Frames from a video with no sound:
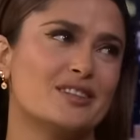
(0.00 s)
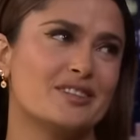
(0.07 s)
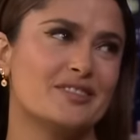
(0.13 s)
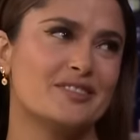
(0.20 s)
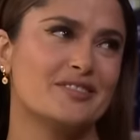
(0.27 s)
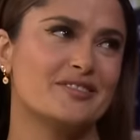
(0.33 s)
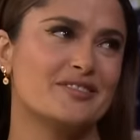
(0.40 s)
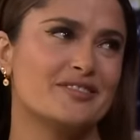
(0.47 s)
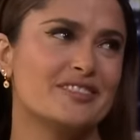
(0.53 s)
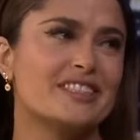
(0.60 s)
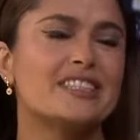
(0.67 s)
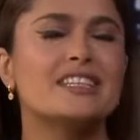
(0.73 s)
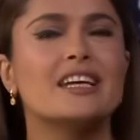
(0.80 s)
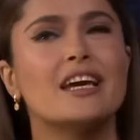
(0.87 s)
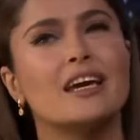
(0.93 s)
pets?
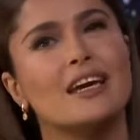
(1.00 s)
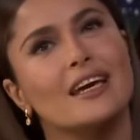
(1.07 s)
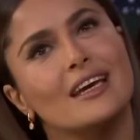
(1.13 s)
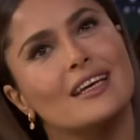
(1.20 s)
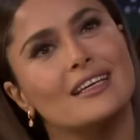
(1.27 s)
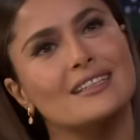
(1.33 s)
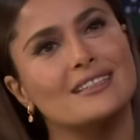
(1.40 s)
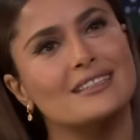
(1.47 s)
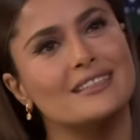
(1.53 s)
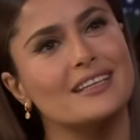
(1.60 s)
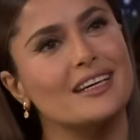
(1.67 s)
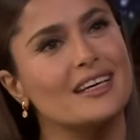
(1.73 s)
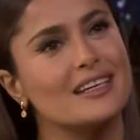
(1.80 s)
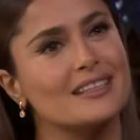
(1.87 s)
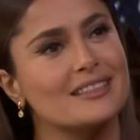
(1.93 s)
Yes,
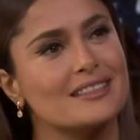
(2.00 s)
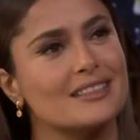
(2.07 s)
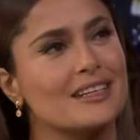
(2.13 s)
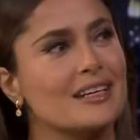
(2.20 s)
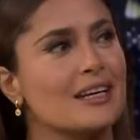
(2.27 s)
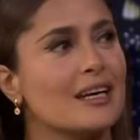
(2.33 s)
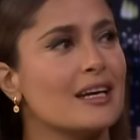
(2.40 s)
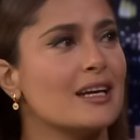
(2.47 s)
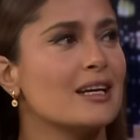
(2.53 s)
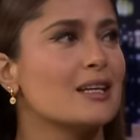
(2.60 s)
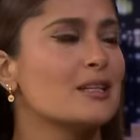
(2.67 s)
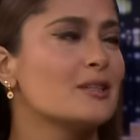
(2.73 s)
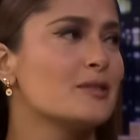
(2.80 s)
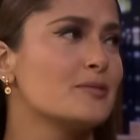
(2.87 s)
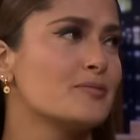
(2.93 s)
yes. Because every
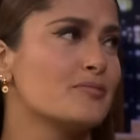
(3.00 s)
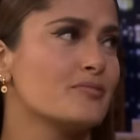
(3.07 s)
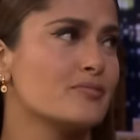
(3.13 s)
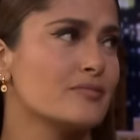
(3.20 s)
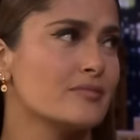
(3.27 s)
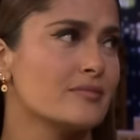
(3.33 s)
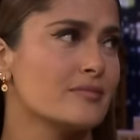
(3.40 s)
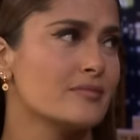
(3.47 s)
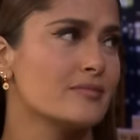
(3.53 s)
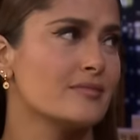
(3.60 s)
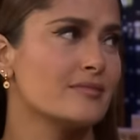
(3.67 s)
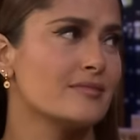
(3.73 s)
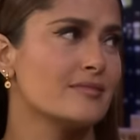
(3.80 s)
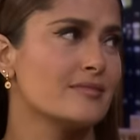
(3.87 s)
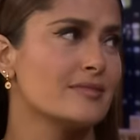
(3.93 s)
time you come on, there's always like
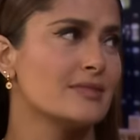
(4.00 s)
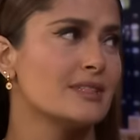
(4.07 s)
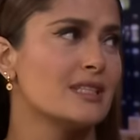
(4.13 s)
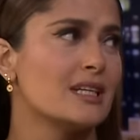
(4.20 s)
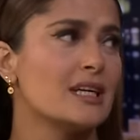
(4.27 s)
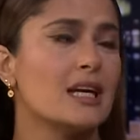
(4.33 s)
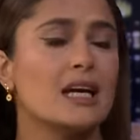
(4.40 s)
a new addition to